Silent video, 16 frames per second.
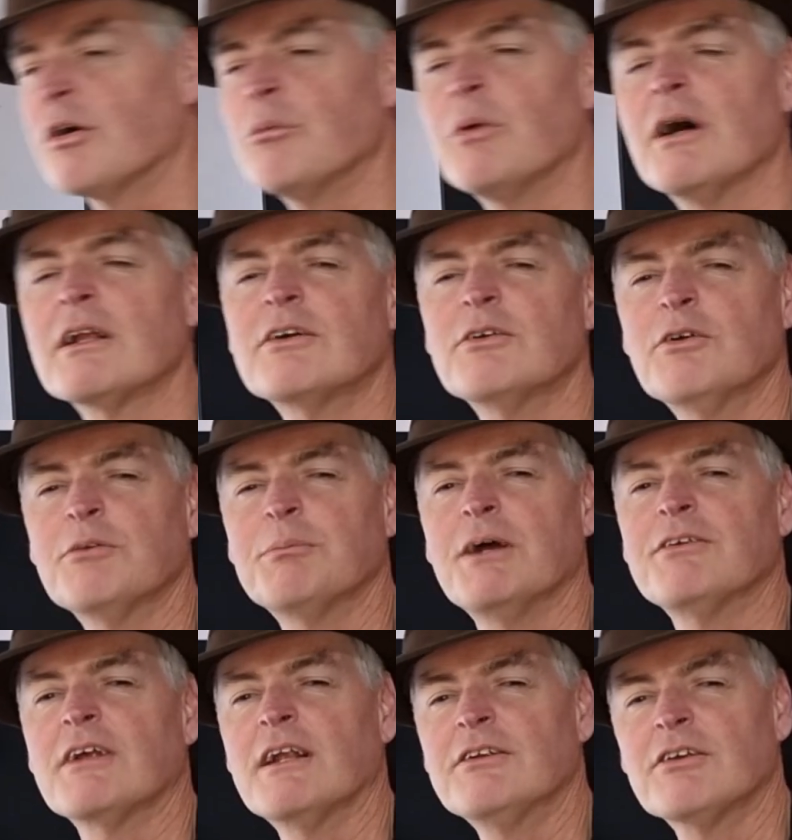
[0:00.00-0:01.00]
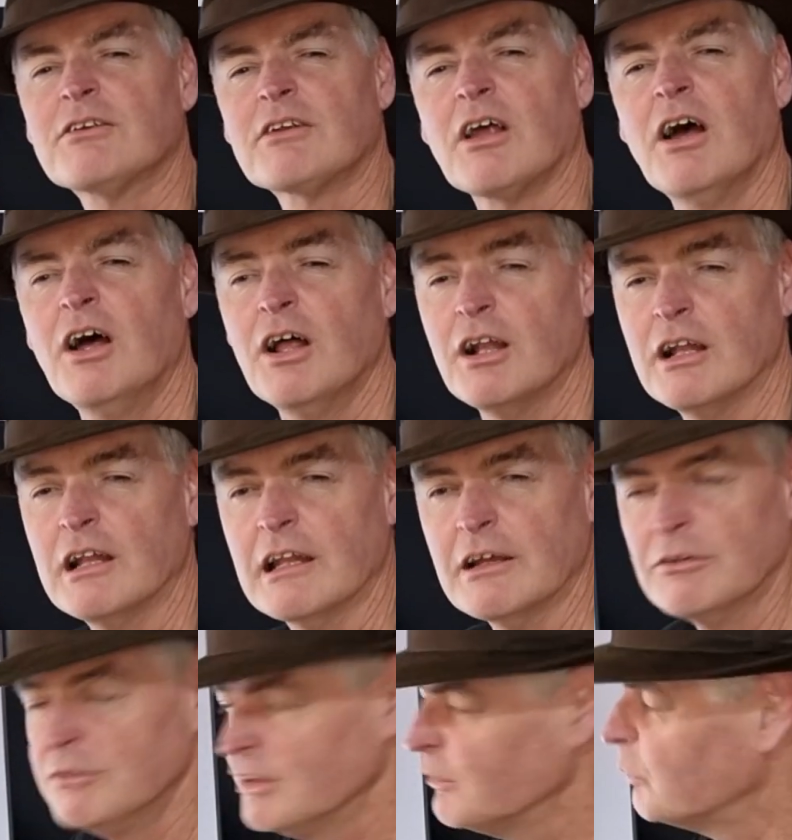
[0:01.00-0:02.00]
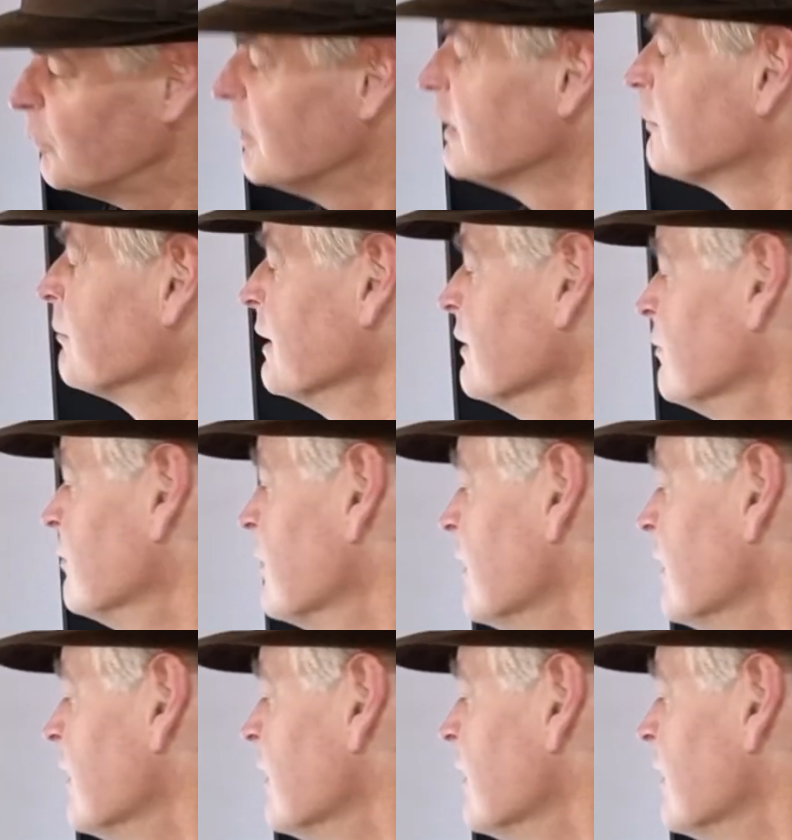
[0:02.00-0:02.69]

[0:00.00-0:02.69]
a while because it was basically just loading Workbench.